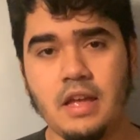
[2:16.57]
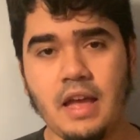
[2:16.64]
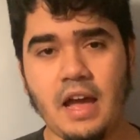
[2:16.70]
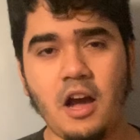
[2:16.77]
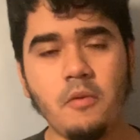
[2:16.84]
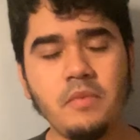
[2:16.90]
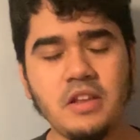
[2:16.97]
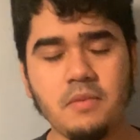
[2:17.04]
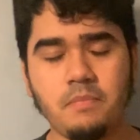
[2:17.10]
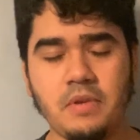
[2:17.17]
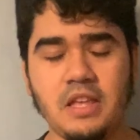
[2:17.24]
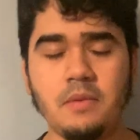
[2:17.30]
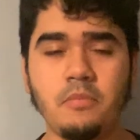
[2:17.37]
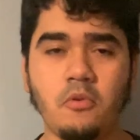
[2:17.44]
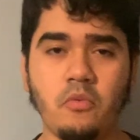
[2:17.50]
how many
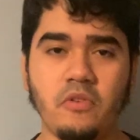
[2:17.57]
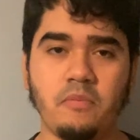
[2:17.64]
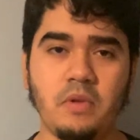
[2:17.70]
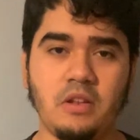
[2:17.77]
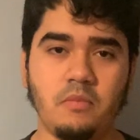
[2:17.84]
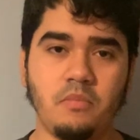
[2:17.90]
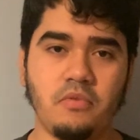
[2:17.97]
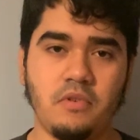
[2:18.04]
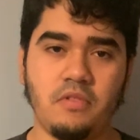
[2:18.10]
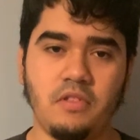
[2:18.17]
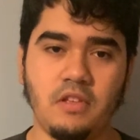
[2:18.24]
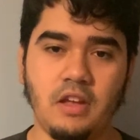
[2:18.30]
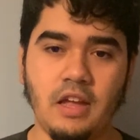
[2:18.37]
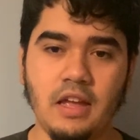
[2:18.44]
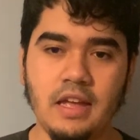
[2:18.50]
people we've been
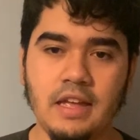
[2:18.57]
imprisoning.